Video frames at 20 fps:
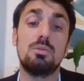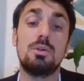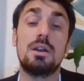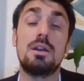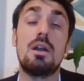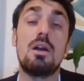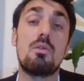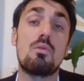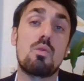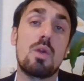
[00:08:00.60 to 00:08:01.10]

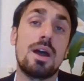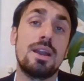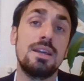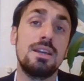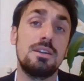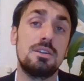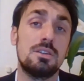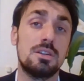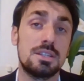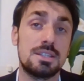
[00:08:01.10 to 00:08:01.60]
lower
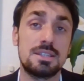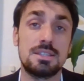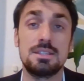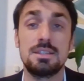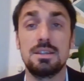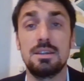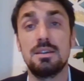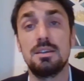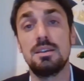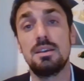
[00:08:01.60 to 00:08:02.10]
running costs
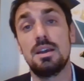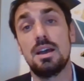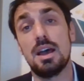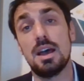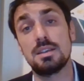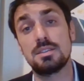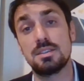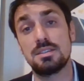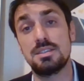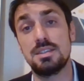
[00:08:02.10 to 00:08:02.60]

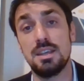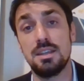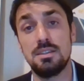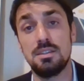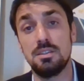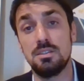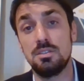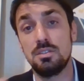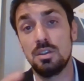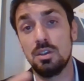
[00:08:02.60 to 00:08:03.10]

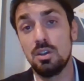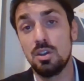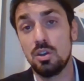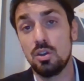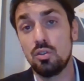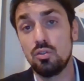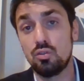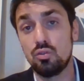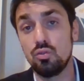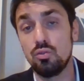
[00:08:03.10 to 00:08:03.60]
associated
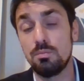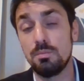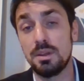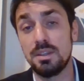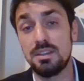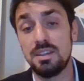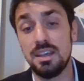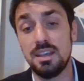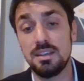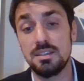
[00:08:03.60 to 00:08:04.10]
to the
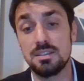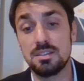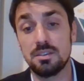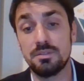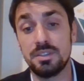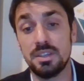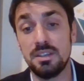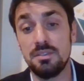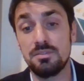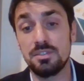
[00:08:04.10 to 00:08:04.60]
maintenance
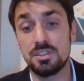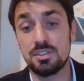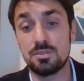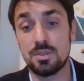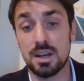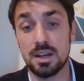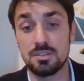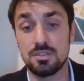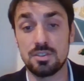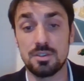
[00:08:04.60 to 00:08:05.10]
of the
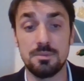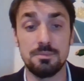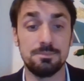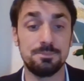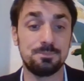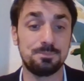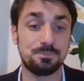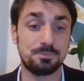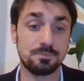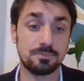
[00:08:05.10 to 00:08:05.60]
infrastructure.
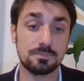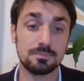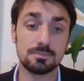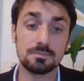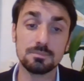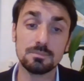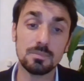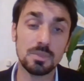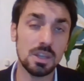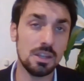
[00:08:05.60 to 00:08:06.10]

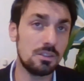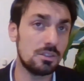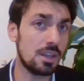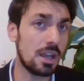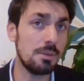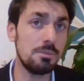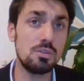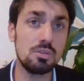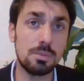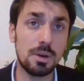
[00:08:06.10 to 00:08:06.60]

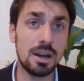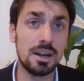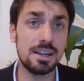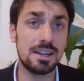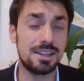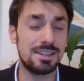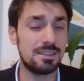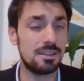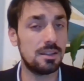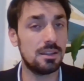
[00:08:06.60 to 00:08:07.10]
Time to
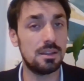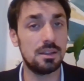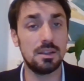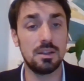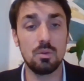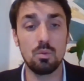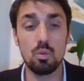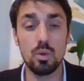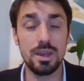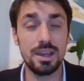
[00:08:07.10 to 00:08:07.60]
market.
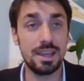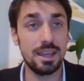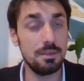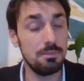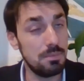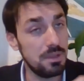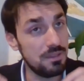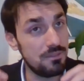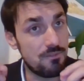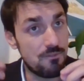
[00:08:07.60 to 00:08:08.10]
We
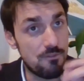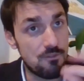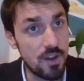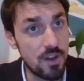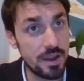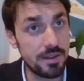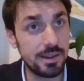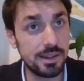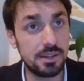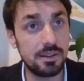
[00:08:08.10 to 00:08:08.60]
can be
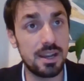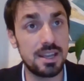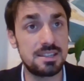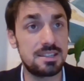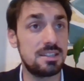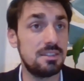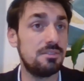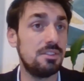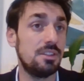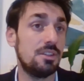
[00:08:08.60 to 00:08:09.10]
very
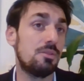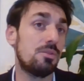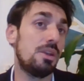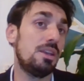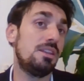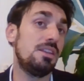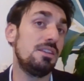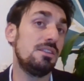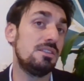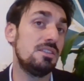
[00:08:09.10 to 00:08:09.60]
aggressive in
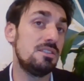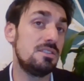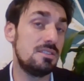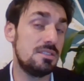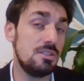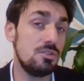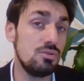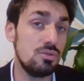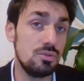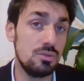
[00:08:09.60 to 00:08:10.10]
creating these
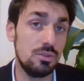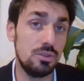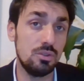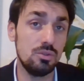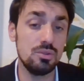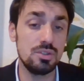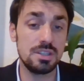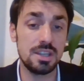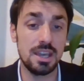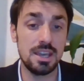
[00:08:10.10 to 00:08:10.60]
new
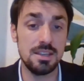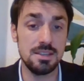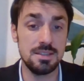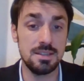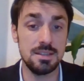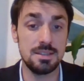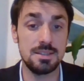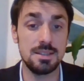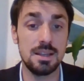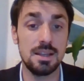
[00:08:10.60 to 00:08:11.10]
use
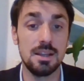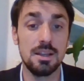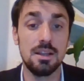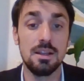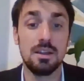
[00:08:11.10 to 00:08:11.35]
cases.